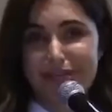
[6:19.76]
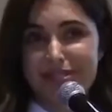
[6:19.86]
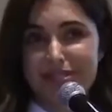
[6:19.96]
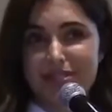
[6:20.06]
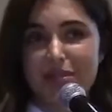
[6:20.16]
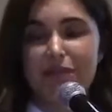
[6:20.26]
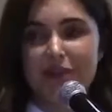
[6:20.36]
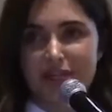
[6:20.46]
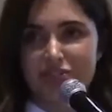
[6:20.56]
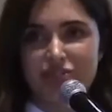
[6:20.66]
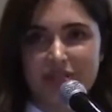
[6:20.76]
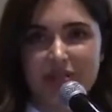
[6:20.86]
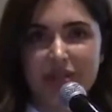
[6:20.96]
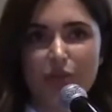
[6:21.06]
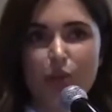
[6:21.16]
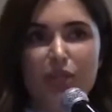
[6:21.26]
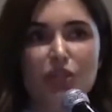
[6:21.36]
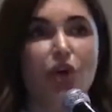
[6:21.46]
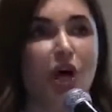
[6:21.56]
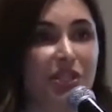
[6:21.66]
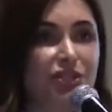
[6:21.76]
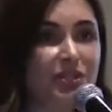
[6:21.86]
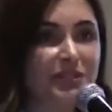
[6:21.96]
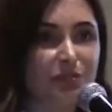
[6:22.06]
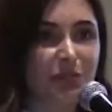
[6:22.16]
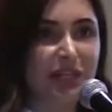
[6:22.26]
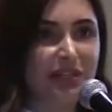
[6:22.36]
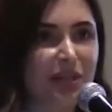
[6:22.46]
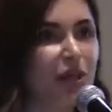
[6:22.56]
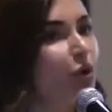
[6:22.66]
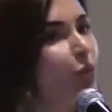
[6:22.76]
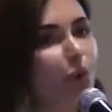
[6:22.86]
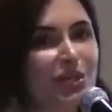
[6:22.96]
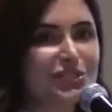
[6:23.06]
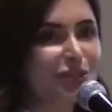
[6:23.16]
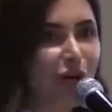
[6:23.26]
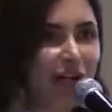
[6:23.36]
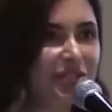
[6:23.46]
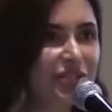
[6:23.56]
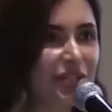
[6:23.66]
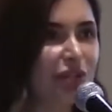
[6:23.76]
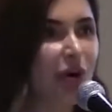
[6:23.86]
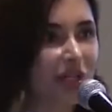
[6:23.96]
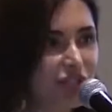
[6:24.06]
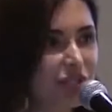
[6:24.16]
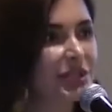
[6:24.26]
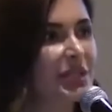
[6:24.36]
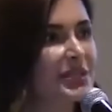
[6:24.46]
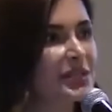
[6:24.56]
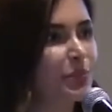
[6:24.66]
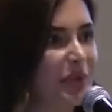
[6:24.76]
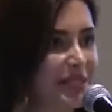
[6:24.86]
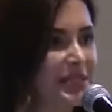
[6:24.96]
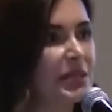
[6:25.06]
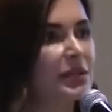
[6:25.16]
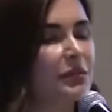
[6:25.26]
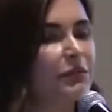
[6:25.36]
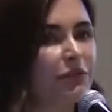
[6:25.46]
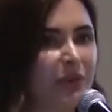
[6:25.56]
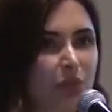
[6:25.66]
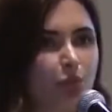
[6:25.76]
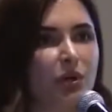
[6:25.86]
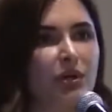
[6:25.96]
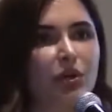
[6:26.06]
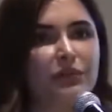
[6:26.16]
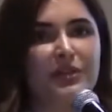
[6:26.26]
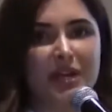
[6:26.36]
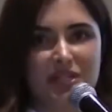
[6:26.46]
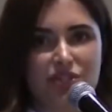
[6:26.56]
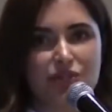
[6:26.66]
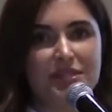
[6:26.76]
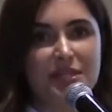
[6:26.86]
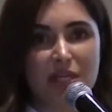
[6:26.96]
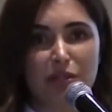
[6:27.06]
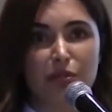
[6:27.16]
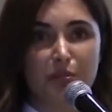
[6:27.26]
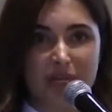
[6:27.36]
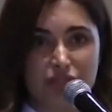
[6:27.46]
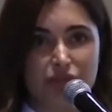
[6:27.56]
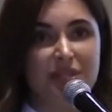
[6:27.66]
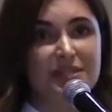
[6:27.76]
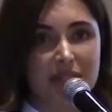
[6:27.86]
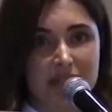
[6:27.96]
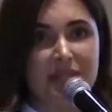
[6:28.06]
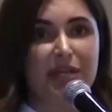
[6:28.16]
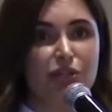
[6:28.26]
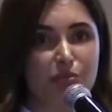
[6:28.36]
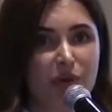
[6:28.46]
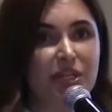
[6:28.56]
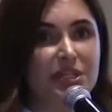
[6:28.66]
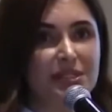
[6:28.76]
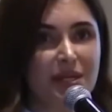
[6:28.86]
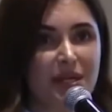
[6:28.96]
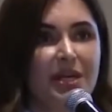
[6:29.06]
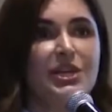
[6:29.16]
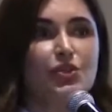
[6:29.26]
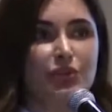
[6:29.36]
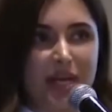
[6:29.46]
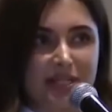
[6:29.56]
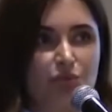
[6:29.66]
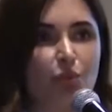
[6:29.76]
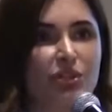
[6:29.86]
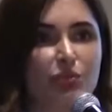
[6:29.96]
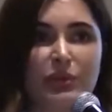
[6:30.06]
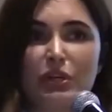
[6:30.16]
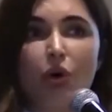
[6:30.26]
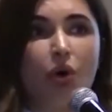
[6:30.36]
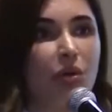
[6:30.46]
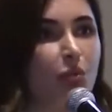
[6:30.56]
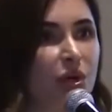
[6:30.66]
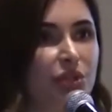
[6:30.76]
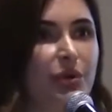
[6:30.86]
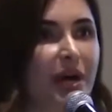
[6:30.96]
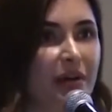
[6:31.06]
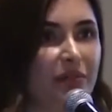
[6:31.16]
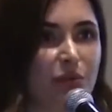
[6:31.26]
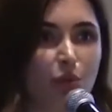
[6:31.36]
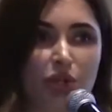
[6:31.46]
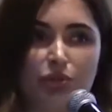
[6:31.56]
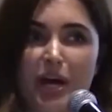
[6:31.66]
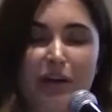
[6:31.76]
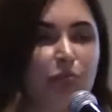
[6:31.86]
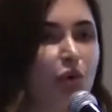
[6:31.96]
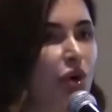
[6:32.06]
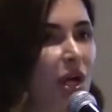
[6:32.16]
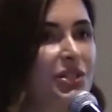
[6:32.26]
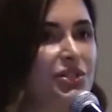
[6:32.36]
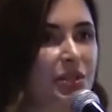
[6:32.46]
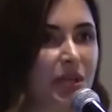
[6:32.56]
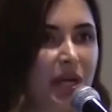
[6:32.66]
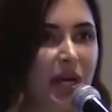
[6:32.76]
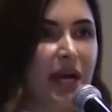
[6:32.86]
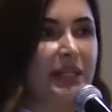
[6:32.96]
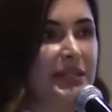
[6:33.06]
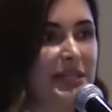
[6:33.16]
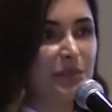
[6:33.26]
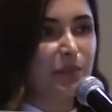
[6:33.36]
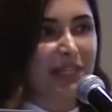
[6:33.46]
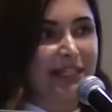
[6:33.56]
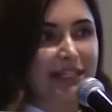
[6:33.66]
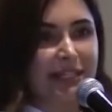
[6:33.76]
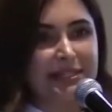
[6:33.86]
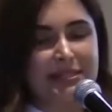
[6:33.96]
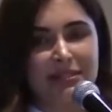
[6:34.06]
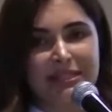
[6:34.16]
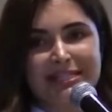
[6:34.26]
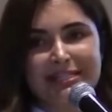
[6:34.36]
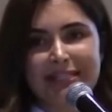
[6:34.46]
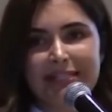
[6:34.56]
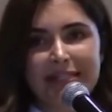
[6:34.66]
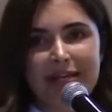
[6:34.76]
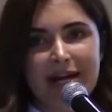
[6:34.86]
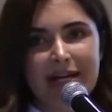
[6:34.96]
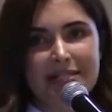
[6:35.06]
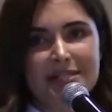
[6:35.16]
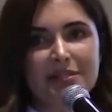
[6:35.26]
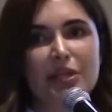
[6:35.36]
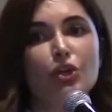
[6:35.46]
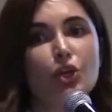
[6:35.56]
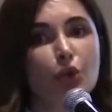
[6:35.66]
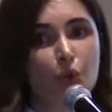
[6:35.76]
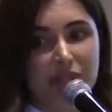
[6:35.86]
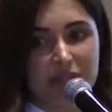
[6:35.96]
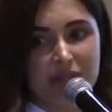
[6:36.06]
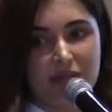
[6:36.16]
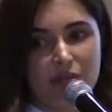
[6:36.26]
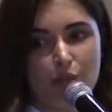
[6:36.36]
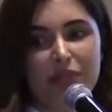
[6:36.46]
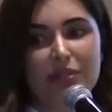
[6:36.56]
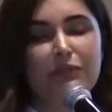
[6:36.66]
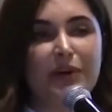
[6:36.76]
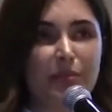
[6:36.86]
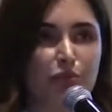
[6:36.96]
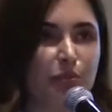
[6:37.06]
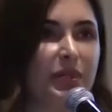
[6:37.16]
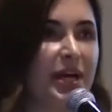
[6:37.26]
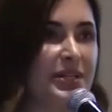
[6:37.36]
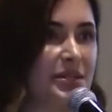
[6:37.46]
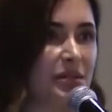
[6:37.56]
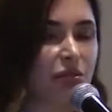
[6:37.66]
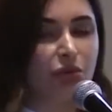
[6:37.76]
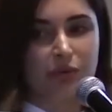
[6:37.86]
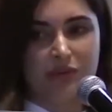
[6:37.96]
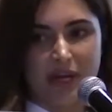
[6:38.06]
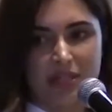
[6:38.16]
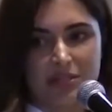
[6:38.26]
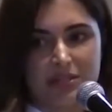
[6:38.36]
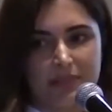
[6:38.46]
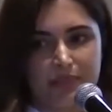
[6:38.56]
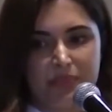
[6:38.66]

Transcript: It's a factory where the collagen is made. What's the collagen? Collagen is the basic framework of the extracellular matrix inside your bodies. So that's what we all want to have. We want to have more collagen. And these platelets, these little guys, they're loaded with the fibroblast growth factors.